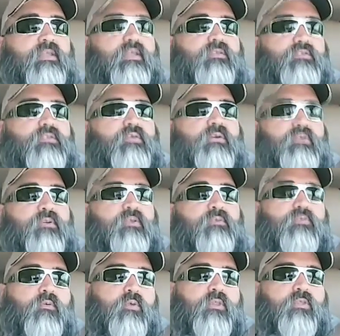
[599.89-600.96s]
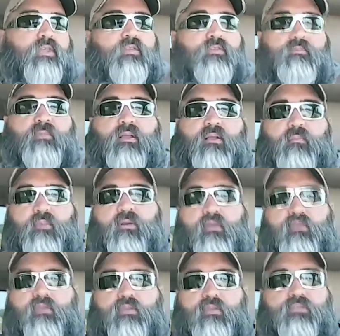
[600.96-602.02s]
that 240,000 mile mark
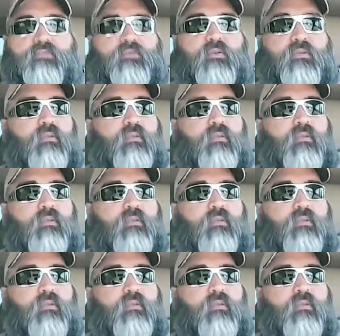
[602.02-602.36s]
or close to it,